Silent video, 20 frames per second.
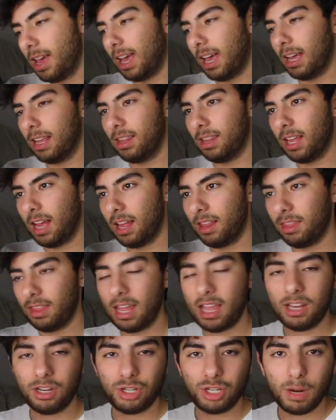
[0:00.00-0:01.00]
and then
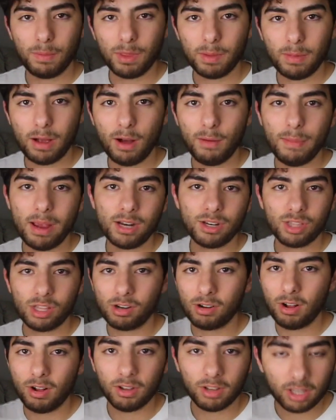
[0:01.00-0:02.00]
they ship them out, make sure they're
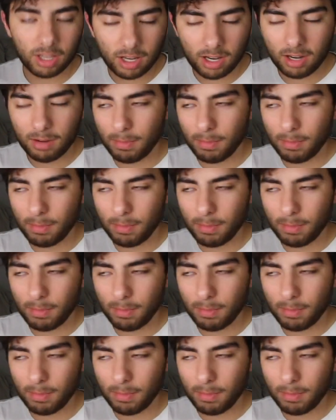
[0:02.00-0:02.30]
all good,